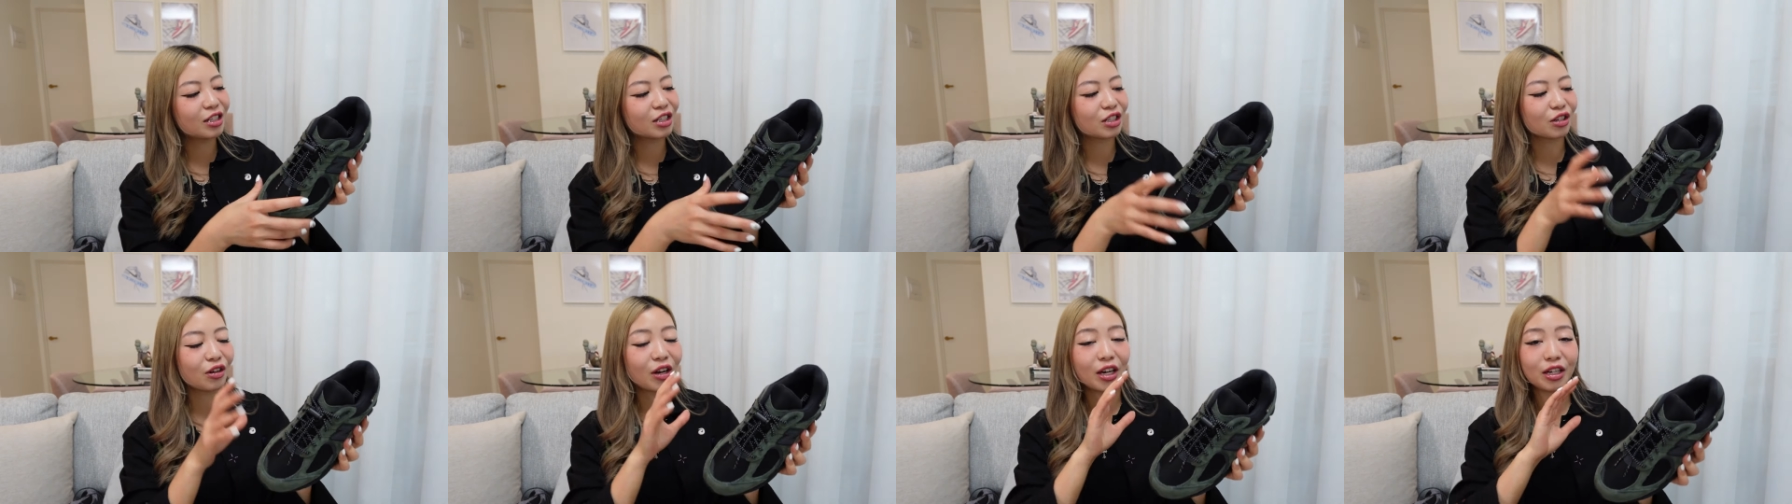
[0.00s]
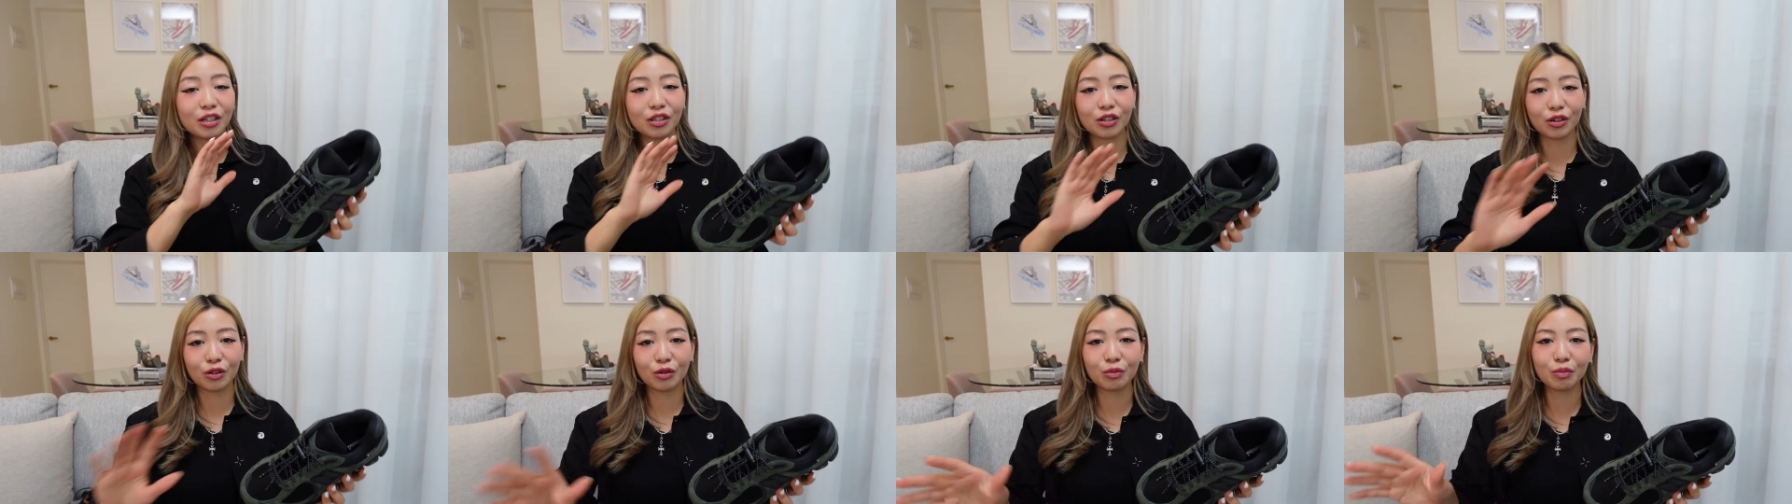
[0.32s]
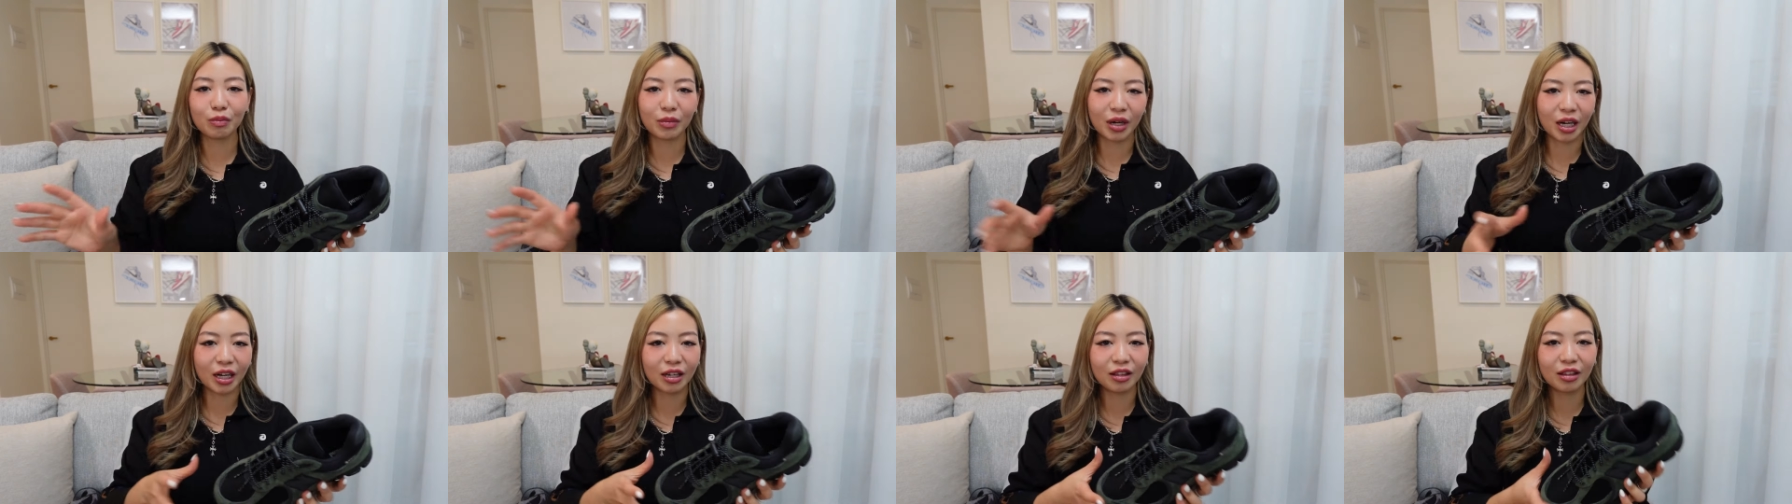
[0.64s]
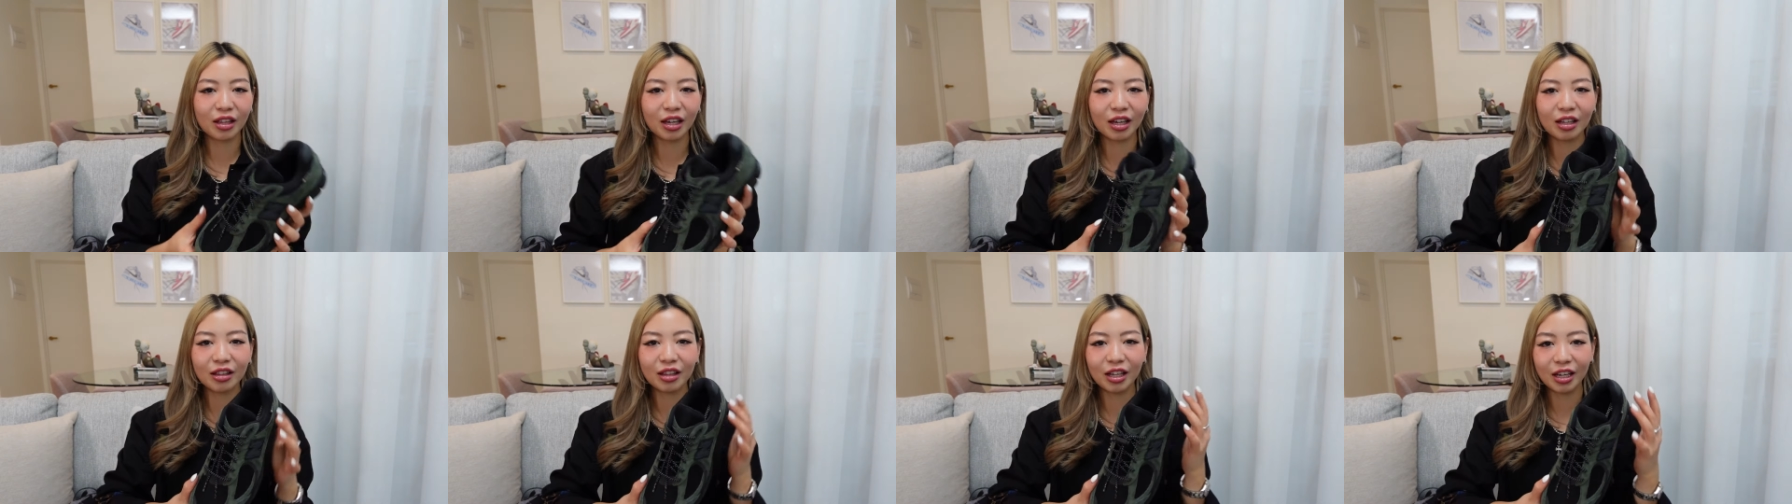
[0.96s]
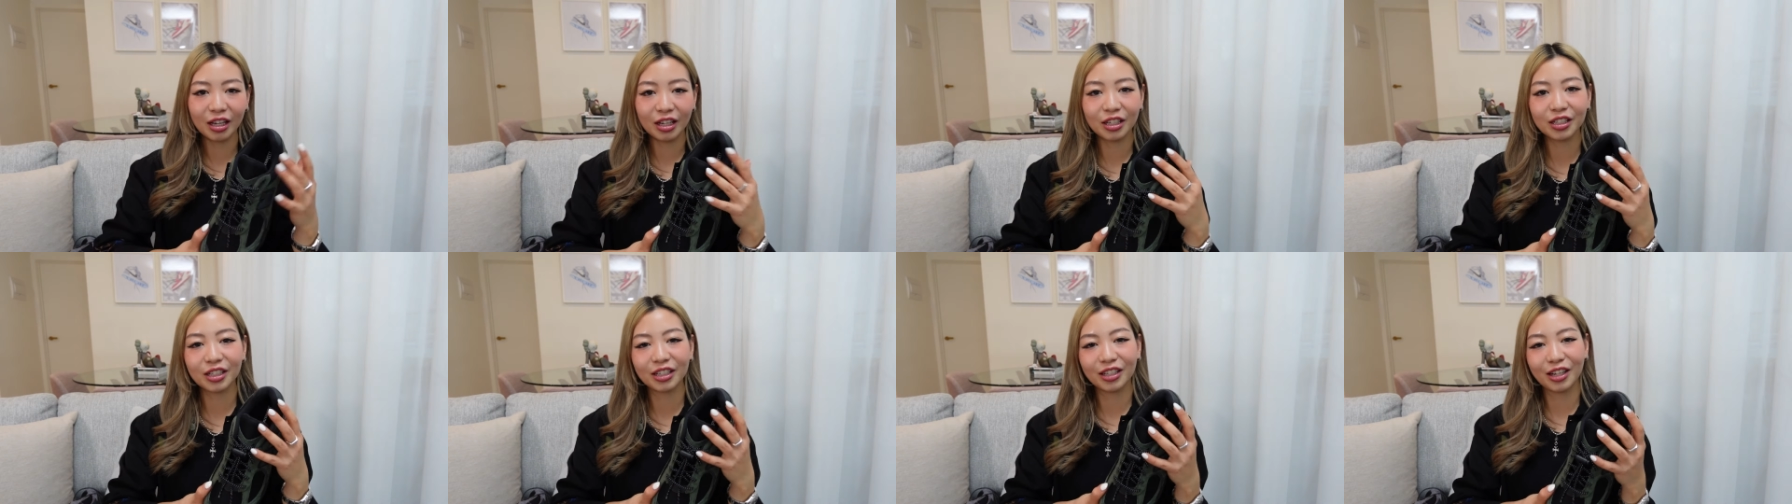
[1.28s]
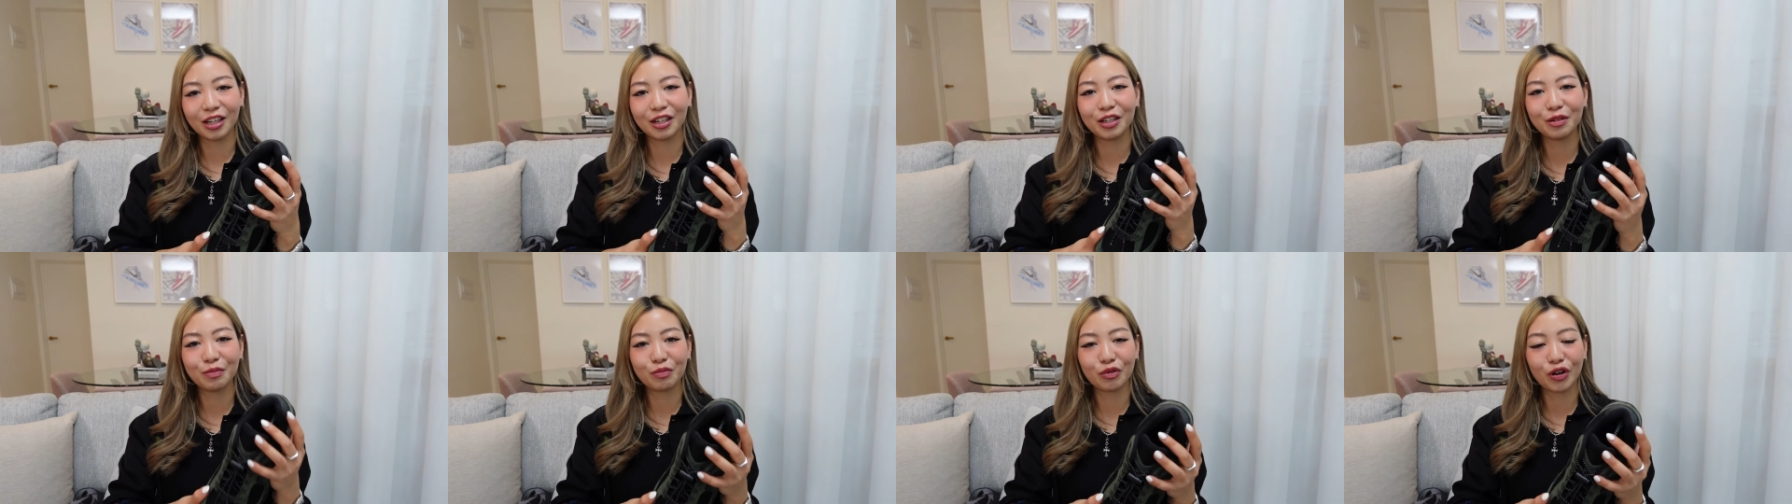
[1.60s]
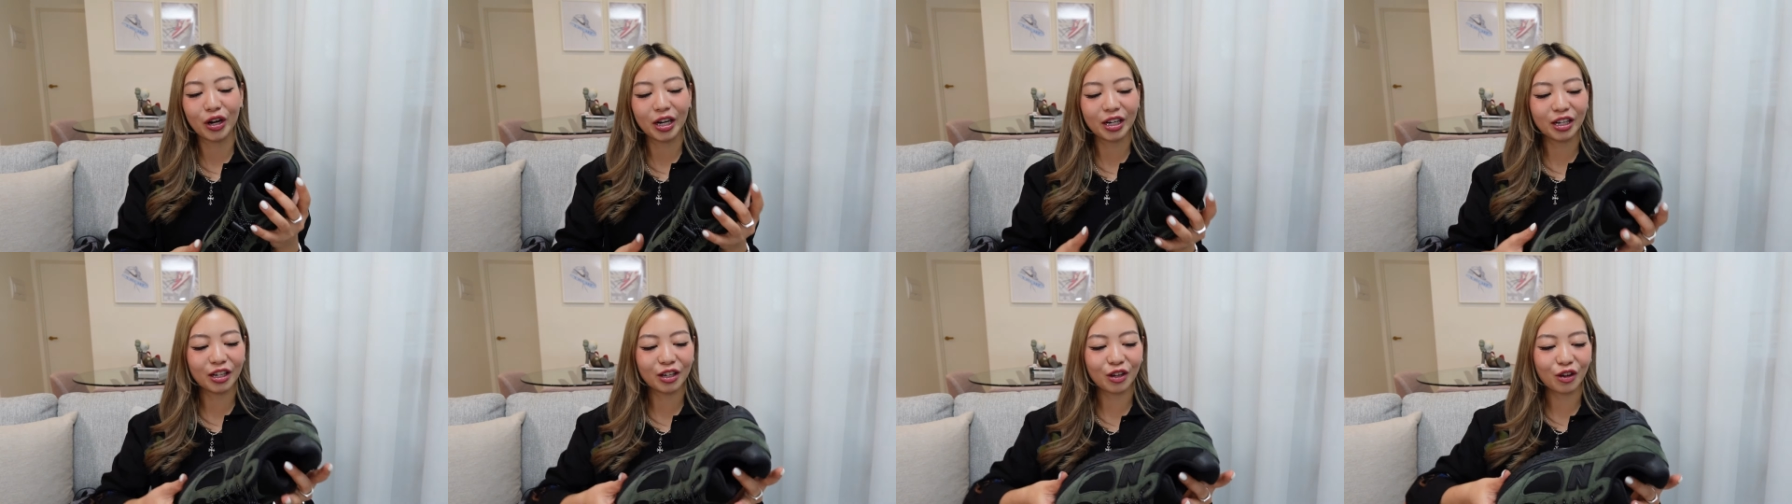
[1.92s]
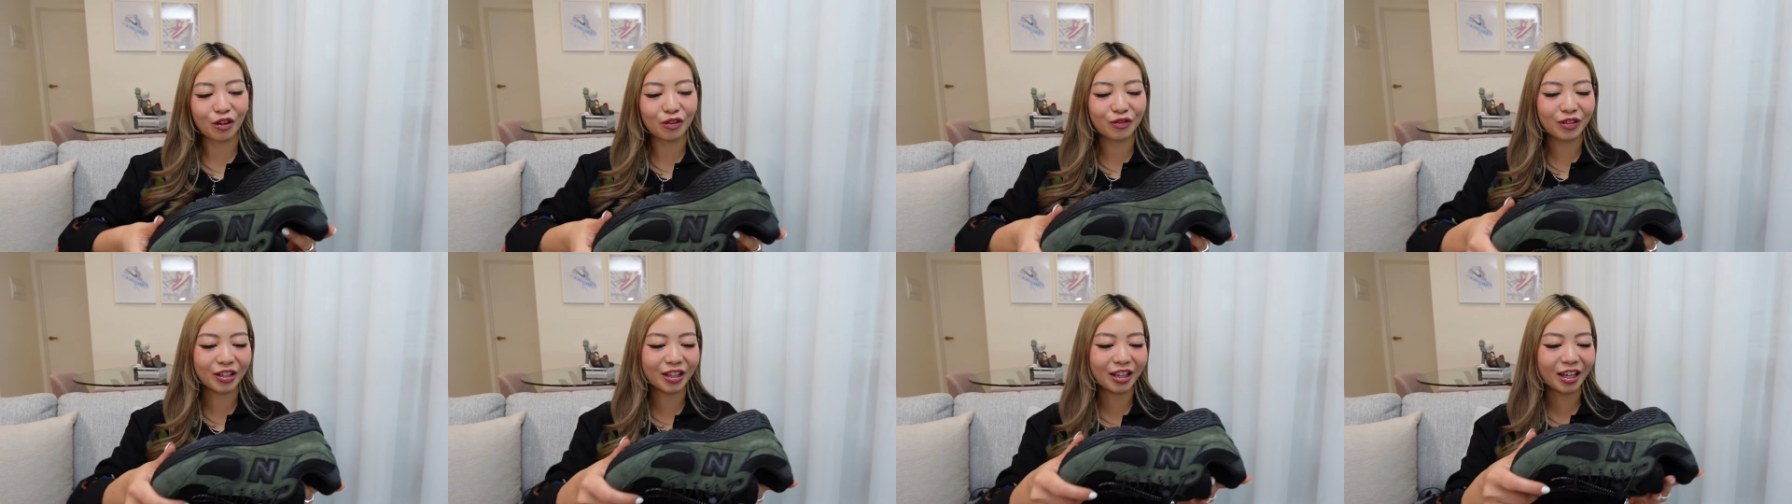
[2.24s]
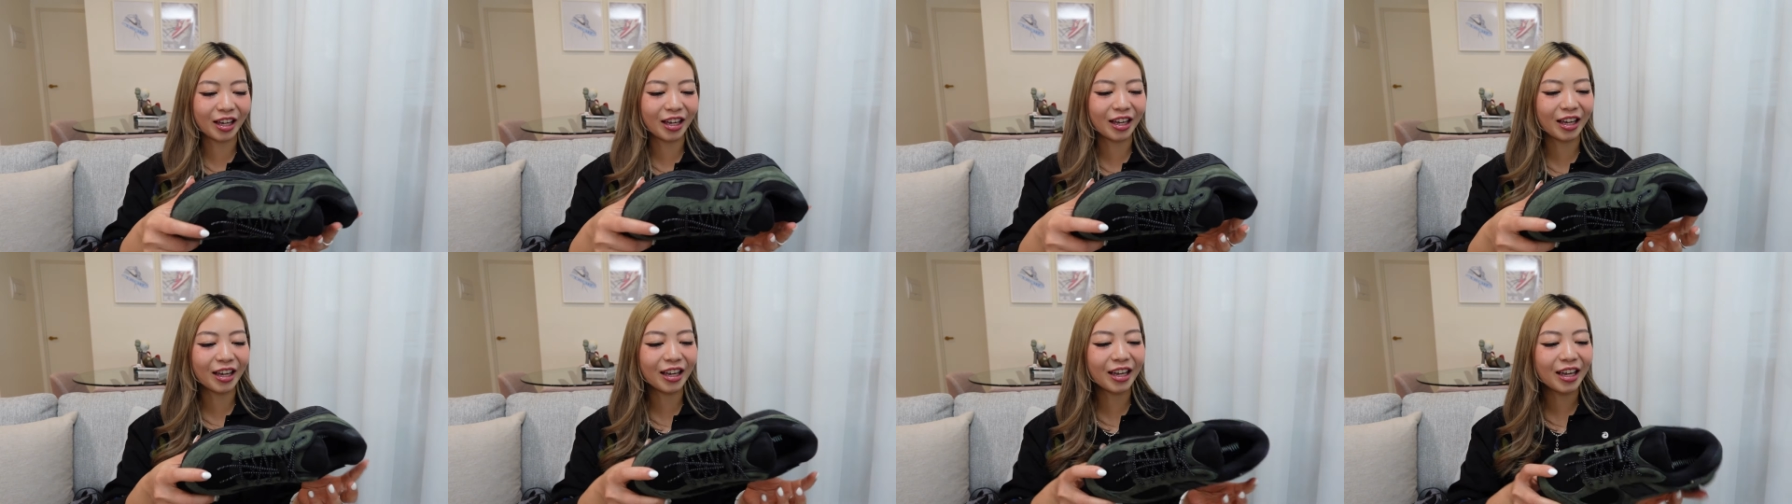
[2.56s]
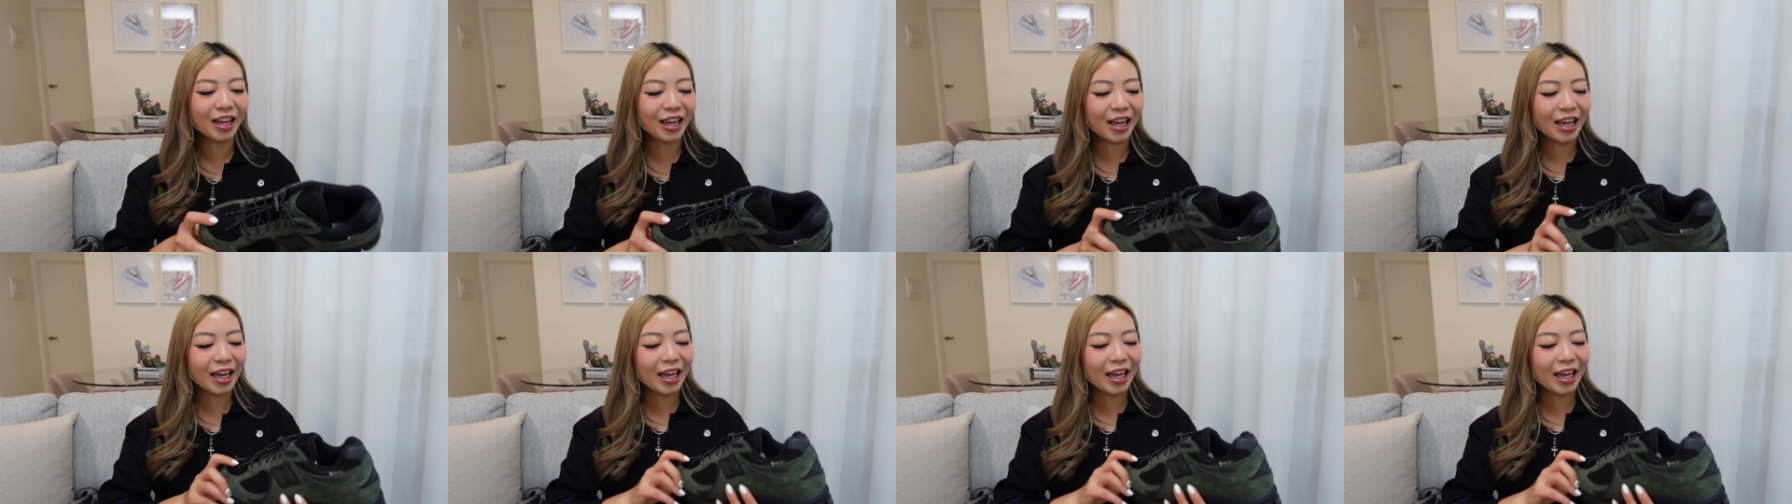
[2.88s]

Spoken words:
so I don't mind that there isn't any branding over there.